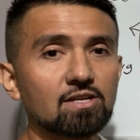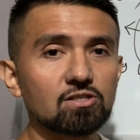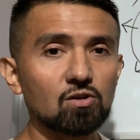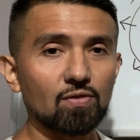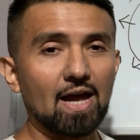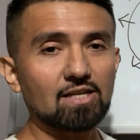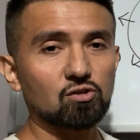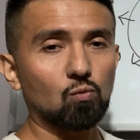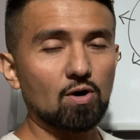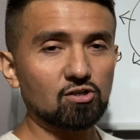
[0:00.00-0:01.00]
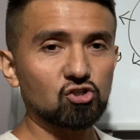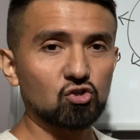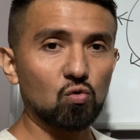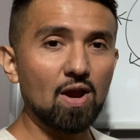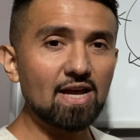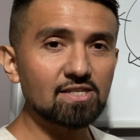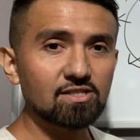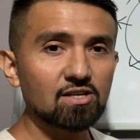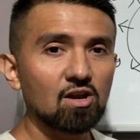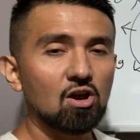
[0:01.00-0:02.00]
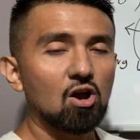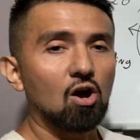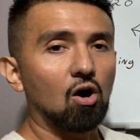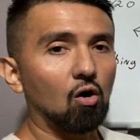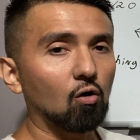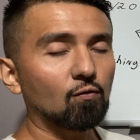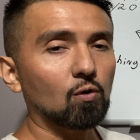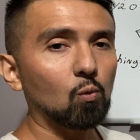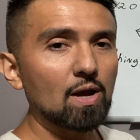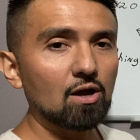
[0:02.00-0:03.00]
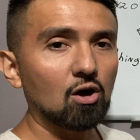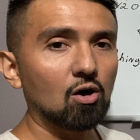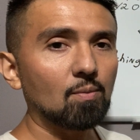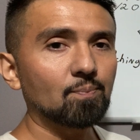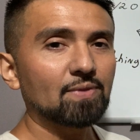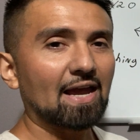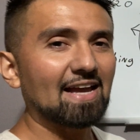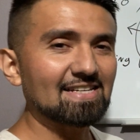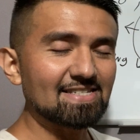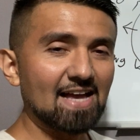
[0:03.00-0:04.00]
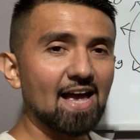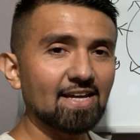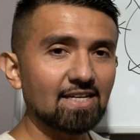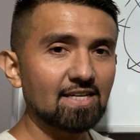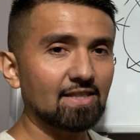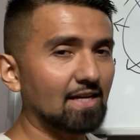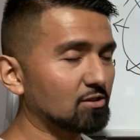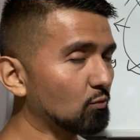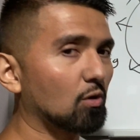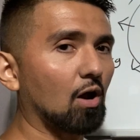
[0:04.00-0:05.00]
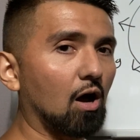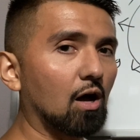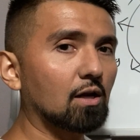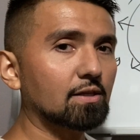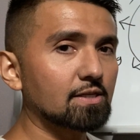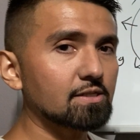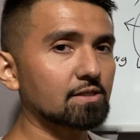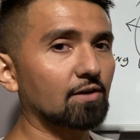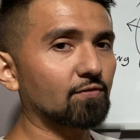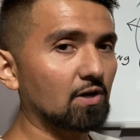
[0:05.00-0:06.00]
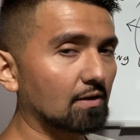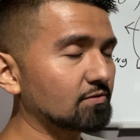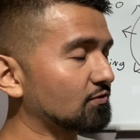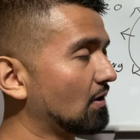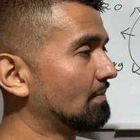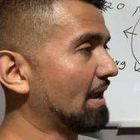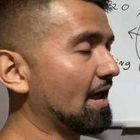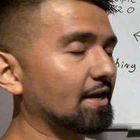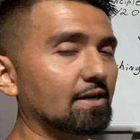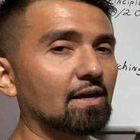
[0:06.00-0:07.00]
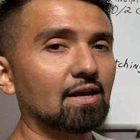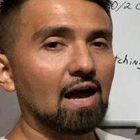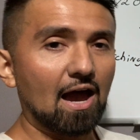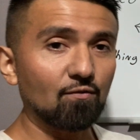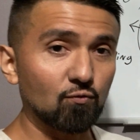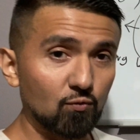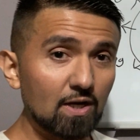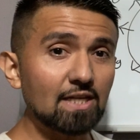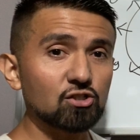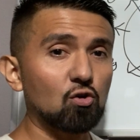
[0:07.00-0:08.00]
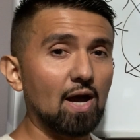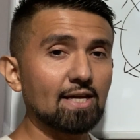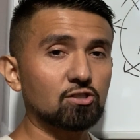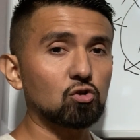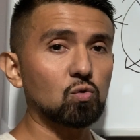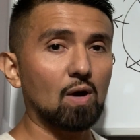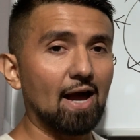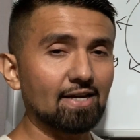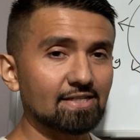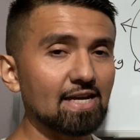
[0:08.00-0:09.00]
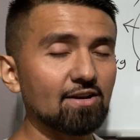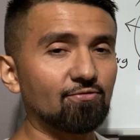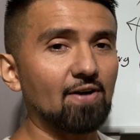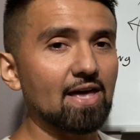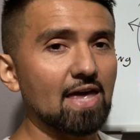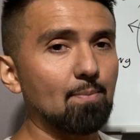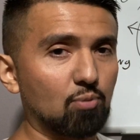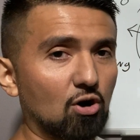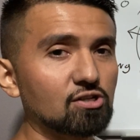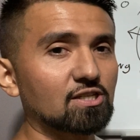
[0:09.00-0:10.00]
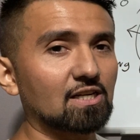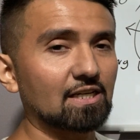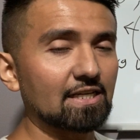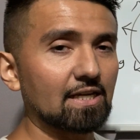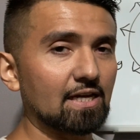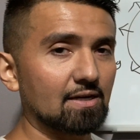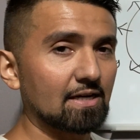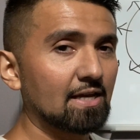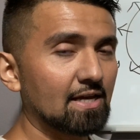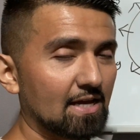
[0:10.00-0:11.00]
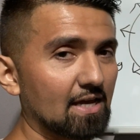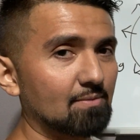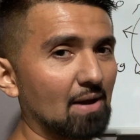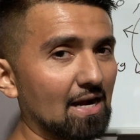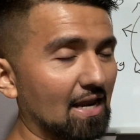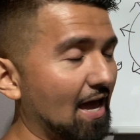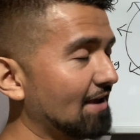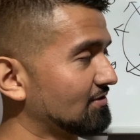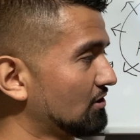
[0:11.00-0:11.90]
So that's where stress, overwhelm, anxiety, that's where all of this stuff comes from. And I've really tried to identify that personally in my life.